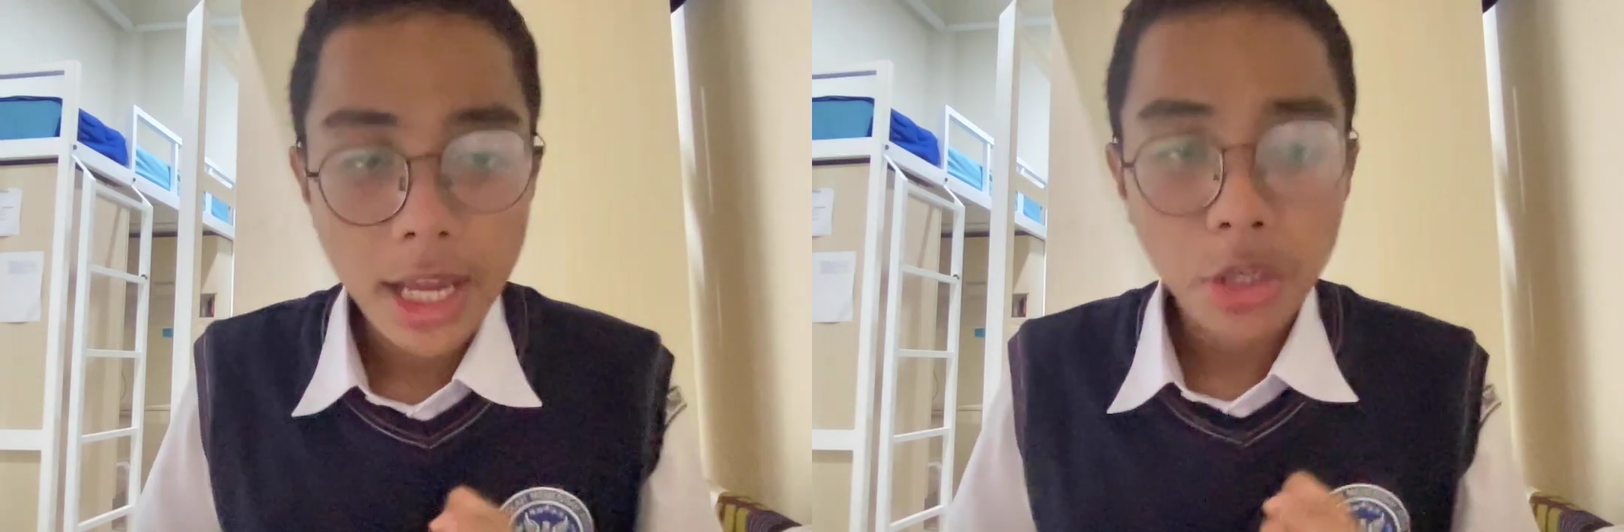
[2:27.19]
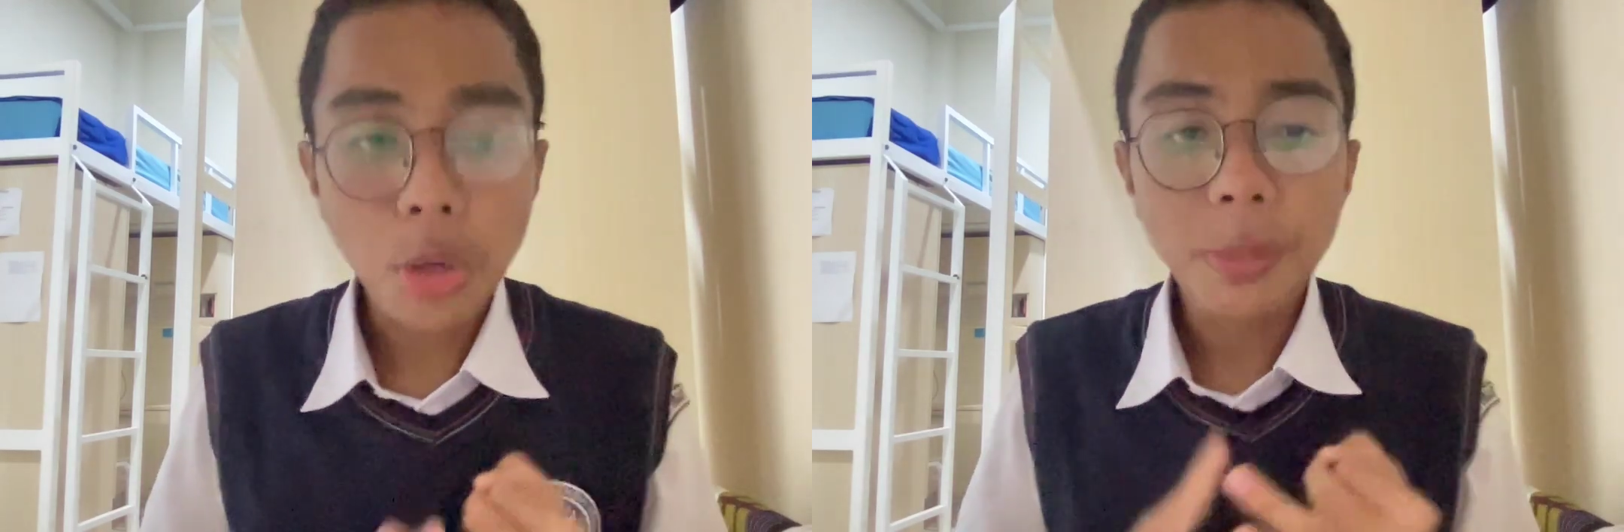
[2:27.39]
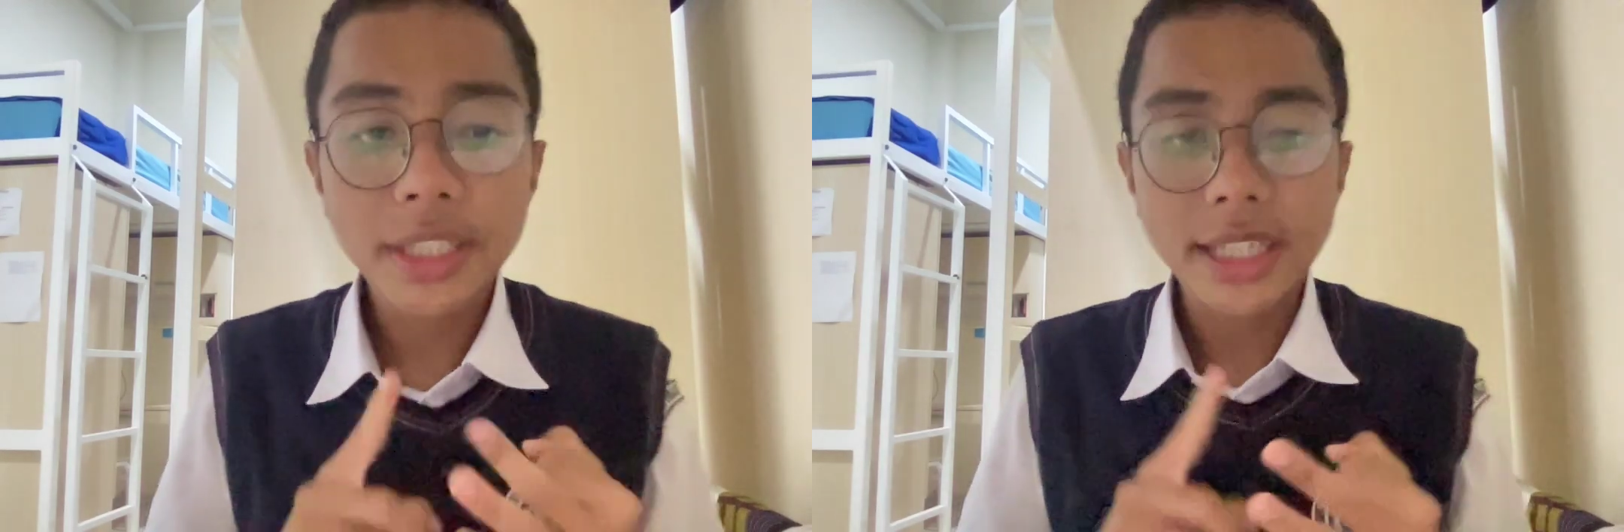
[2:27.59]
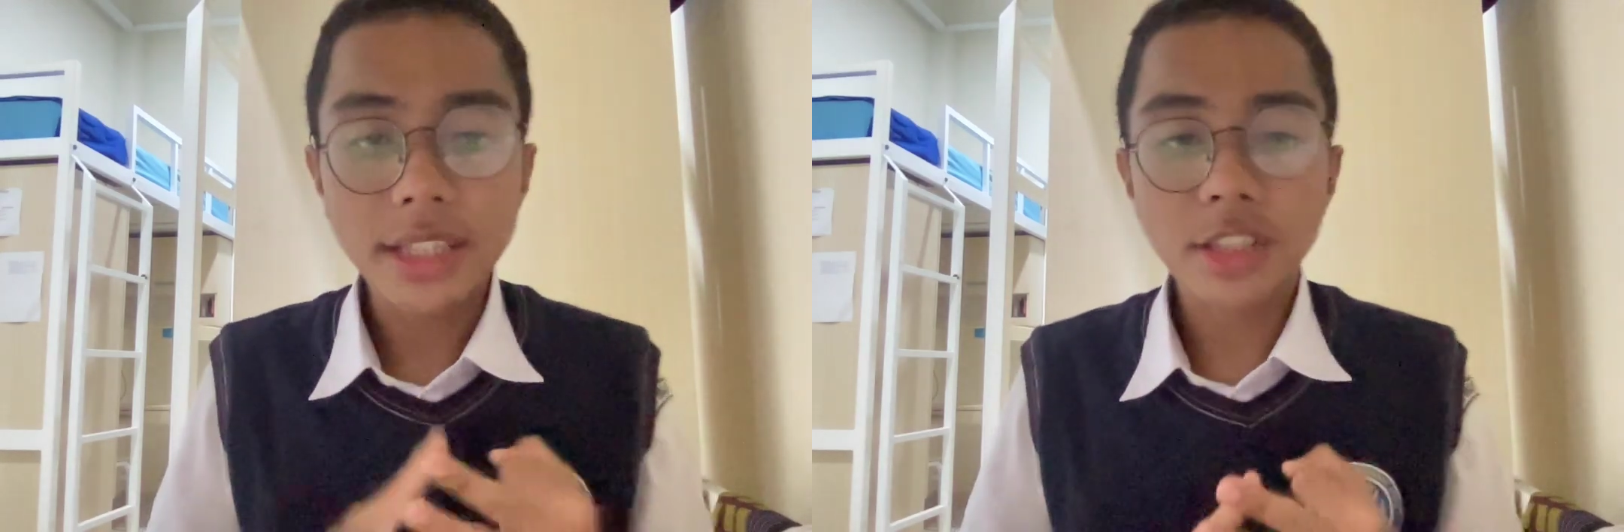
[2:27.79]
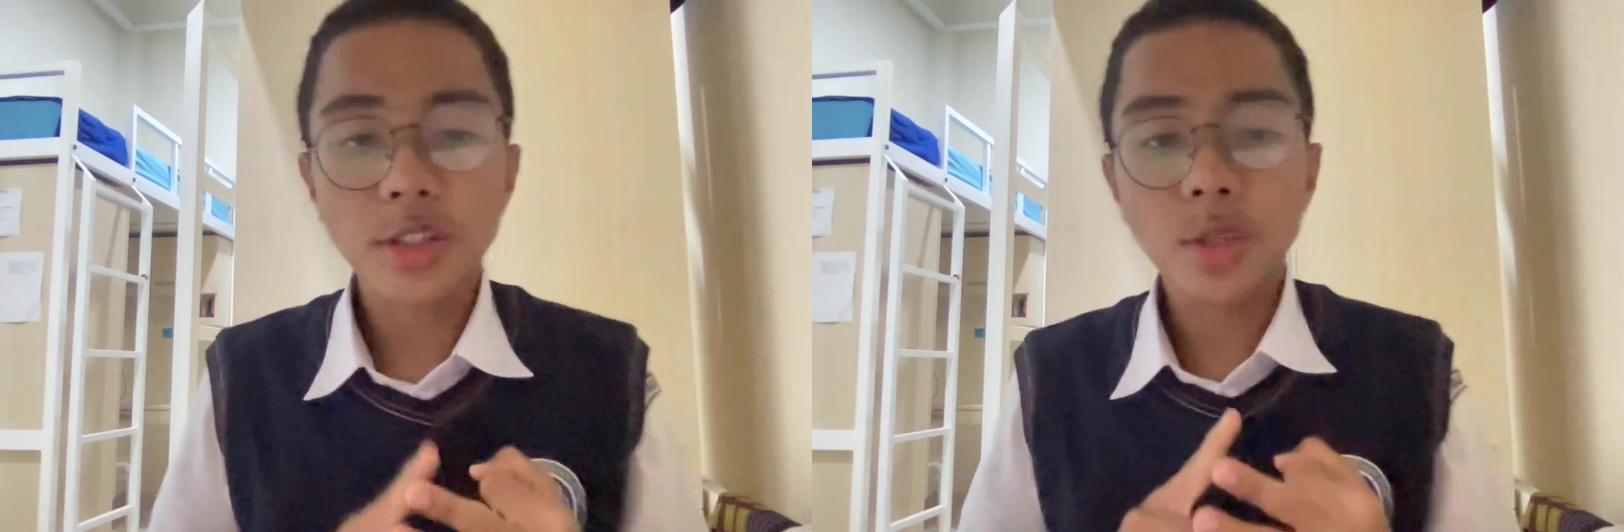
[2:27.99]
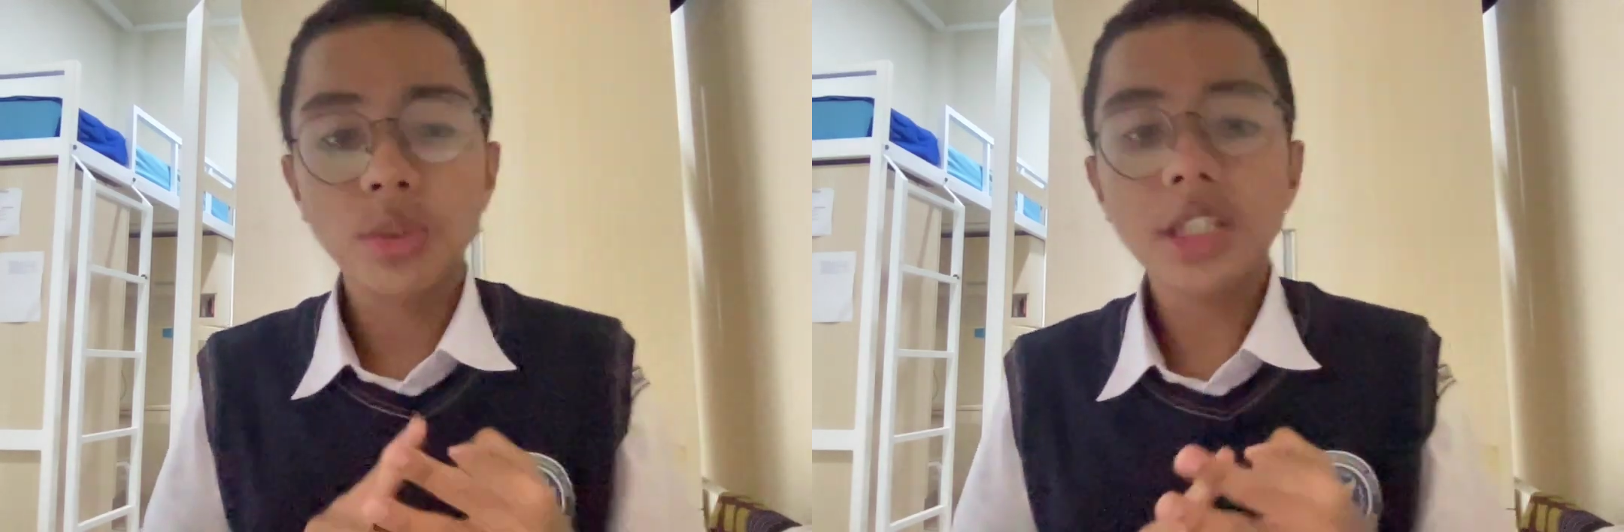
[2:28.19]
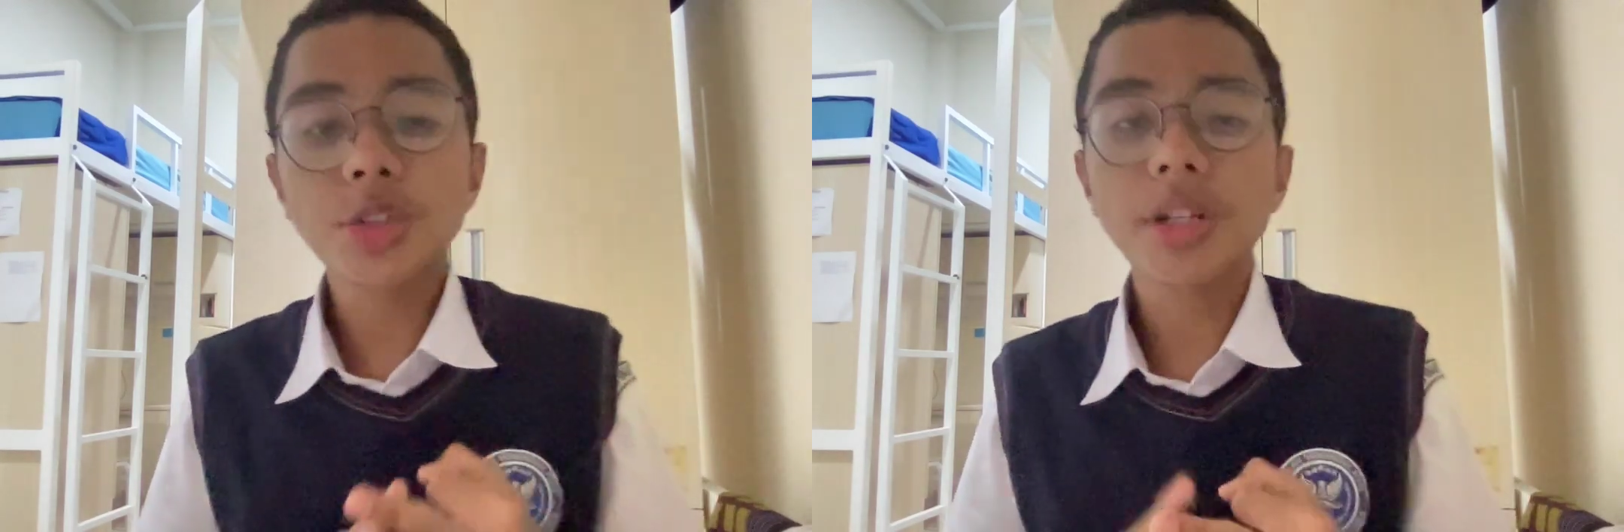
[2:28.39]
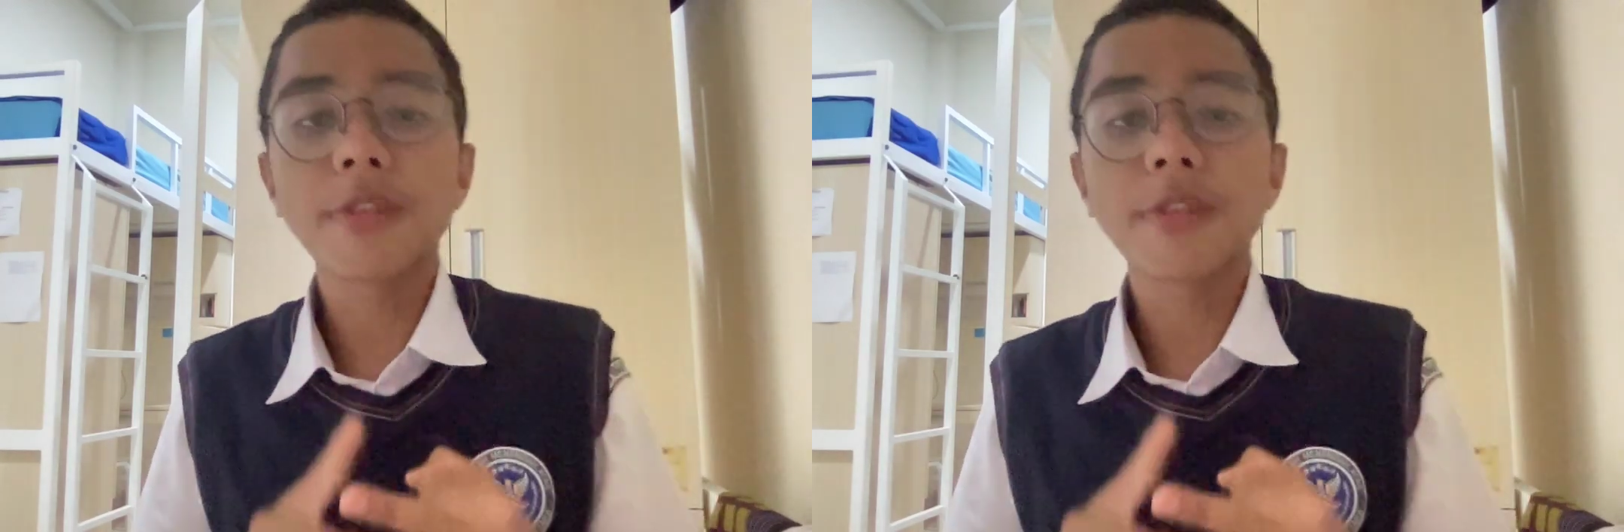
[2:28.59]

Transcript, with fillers: complicated regulatory